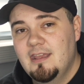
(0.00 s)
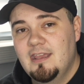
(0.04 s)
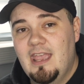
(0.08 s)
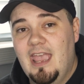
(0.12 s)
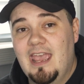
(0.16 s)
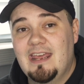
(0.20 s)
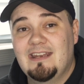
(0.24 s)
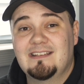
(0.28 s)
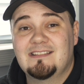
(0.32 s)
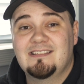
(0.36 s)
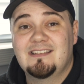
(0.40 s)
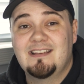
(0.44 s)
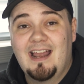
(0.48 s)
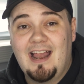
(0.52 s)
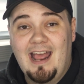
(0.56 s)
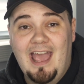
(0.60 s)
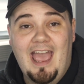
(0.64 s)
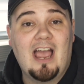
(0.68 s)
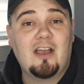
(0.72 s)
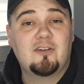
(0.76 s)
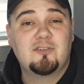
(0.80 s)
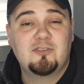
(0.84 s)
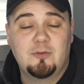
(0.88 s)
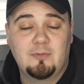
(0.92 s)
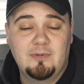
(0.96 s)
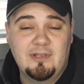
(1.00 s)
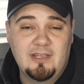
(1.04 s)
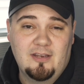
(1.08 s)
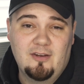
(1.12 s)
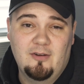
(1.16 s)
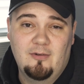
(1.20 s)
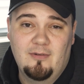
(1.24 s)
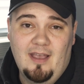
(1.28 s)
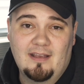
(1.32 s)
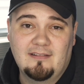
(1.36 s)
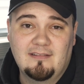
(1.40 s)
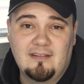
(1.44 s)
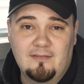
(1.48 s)
and it's not actually
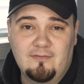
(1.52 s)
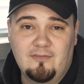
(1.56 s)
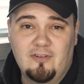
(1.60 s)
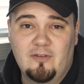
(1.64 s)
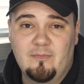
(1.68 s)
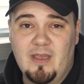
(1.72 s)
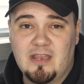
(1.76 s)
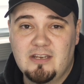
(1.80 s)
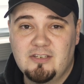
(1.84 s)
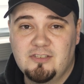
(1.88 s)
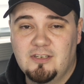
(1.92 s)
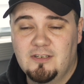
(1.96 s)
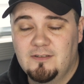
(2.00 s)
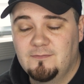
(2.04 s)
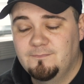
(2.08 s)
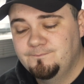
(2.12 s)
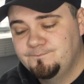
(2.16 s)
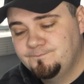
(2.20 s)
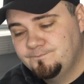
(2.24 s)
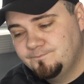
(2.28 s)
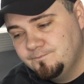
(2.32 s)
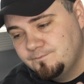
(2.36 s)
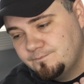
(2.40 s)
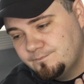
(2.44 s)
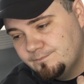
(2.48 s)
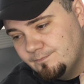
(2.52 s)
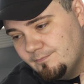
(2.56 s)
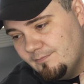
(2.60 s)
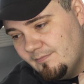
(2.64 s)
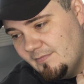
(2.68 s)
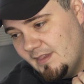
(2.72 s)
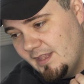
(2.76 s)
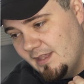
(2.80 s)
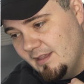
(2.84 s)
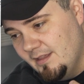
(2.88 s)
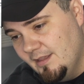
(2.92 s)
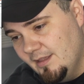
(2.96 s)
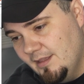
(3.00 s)
correct information,
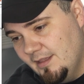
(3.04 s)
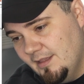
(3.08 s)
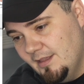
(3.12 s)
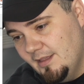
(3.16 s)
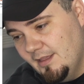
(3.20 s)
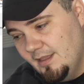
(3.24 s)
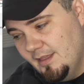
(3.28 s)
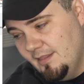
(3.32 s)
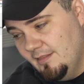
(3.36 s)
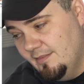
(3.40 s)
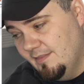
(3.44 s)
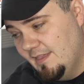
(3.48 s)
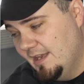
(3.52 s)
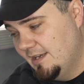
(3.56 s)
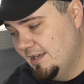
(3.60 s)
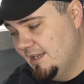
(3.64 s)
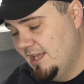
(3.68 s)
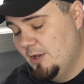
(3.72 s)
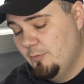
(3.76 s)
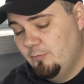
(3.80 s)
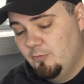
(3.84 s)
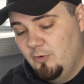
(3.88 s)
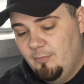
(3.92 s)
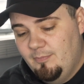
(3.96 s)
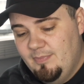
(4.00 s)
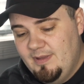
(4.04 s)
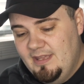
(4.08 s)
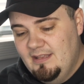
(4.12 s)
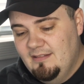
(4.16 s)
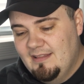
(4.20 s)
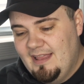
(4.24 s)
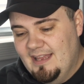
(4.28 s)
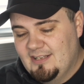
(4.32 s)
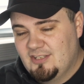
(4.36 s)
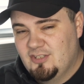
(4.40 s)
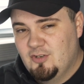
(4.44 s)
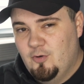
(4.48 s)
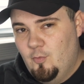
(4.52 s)
then it will be
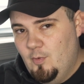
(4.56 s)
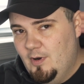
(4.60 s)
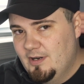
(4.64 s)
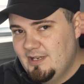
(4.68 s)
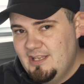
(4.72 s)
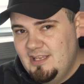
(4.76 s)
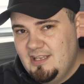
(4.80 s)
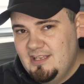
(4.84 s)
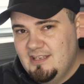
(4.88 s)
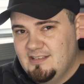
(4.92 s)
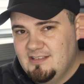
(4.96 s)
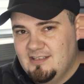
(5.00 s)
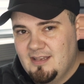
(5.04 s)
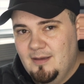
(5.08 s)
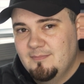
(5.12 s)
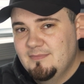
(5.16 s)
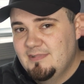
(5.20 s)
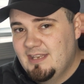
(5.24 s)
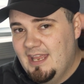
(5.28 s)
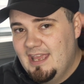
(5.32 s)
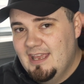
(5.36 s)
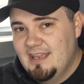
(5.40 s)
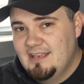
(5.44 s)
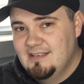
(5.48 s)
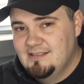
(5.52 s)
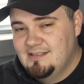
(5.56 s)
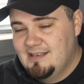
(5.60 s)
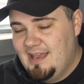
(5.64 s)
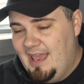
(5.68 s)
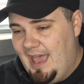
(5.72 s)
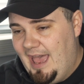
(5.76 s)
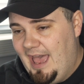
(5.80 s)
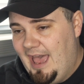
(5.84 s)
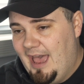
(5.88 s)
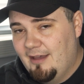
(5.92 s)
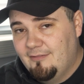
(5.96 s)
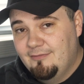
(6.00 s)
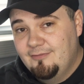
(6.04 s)
like 20 some days
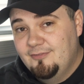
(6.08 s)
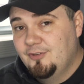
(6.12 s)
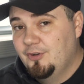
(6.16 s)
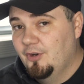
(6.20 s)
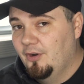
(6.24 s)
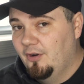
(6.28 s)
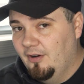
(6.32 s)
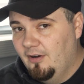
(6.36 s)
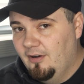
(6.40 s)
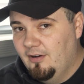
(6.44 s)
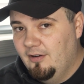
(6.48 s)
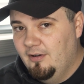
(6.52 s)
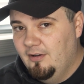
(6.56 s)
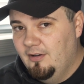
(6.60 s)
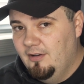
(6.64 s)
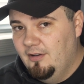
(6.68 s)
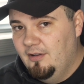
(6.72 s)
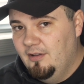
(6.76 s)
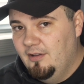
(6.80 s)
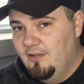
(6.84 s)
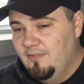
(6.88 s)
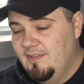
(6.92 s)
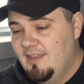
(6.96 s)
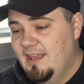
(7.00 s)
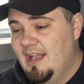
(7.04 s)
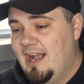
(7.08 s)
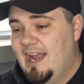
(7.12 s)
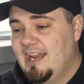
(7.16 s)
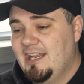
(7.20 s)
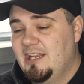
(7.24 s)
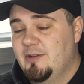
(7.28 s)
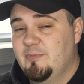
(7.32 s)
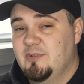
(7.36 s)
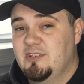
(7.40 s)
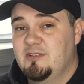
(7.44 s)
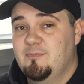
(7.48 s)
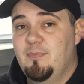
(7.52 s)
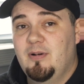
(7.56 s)
after the
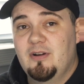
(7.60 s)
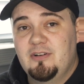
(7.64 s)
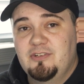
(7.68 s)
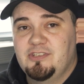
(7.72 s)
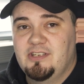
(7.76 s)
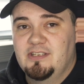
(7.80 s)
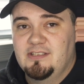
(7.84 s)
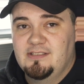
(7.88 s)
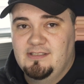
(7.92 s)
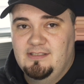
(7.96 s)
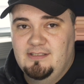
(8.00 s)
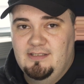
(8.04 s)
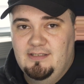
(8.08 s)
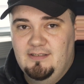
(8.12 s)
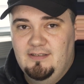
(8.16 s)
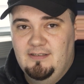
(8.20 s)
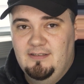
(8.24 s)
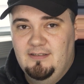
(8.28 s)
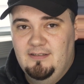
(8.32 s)
item was purchased.